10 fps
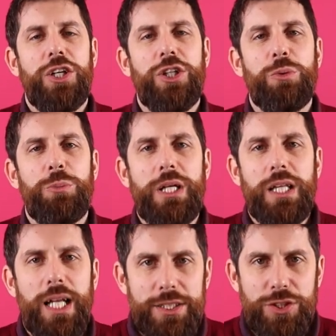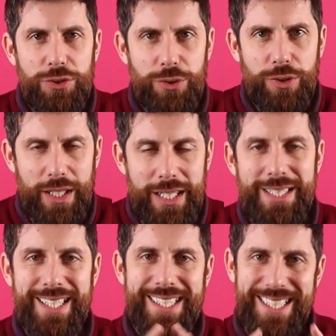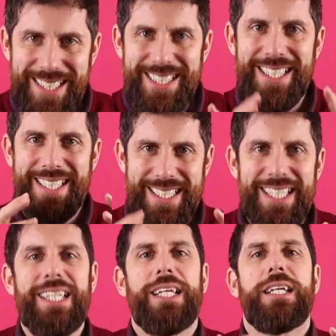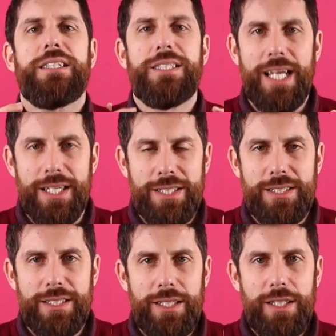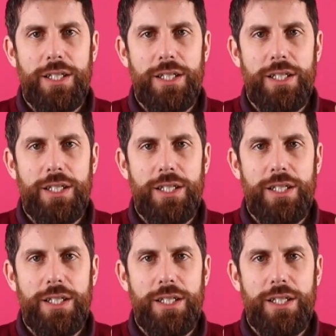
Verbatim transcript: You will be glad to know that as it does still exist,